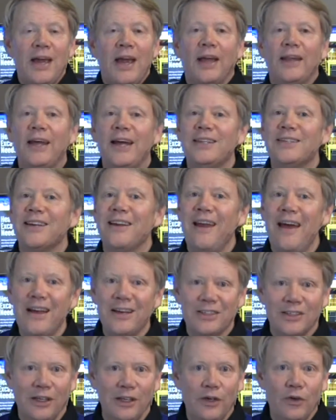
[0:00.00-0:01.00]
And that's an
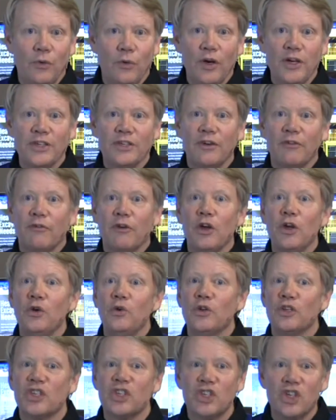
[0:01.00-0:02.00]
excellent reason for you
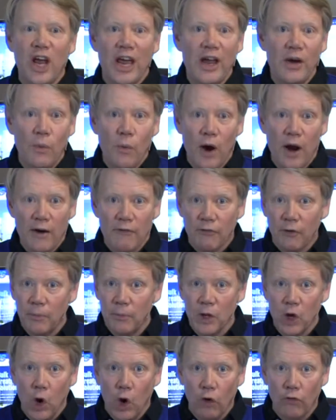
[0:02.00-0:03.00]
to stay away
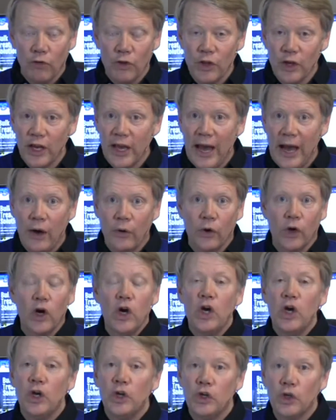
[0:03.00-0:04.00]
from the over-the-counter
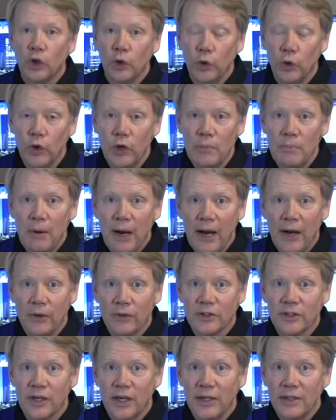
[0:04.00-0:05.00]
diluted
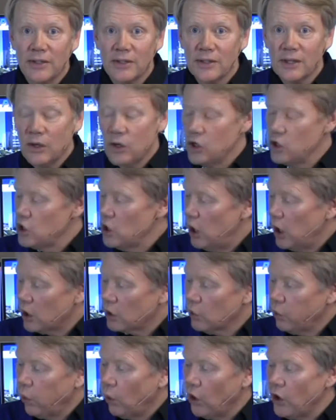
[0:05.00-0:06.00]
biocides. A
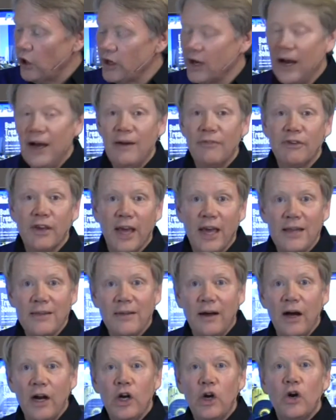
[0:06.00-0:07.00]
quart of
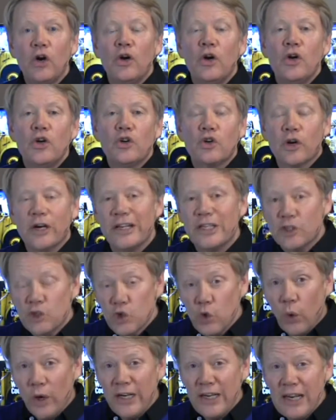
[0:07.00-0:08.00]
Kathon treats
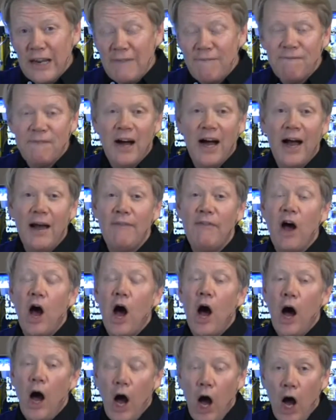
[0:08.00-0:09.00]

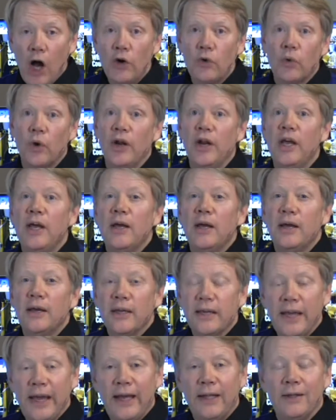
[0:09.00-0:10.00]
2,500
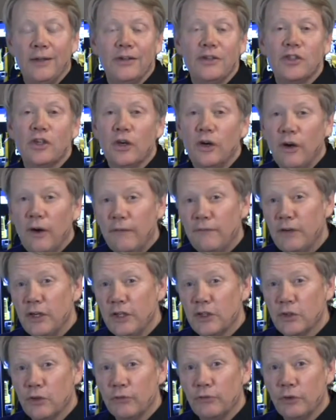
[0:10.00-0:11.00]
gallons of
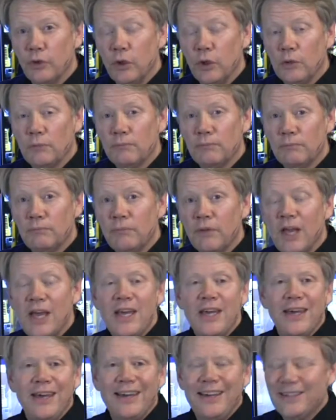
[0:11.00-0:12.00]
diesel fuel.
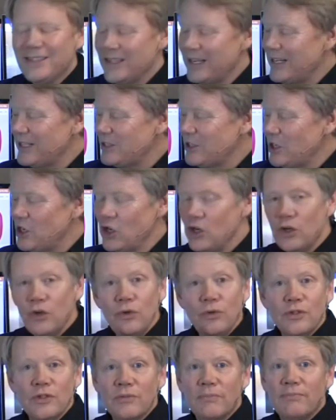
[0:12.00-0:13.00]
It's easy to
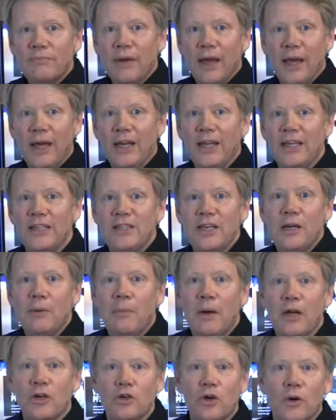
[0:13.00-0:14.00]
use and easy to
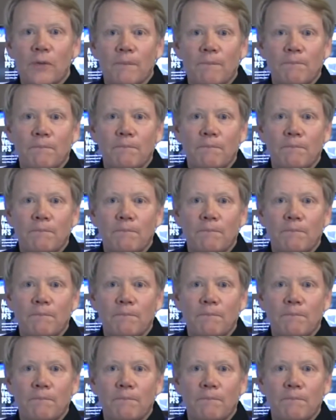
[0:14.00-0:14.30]
measure.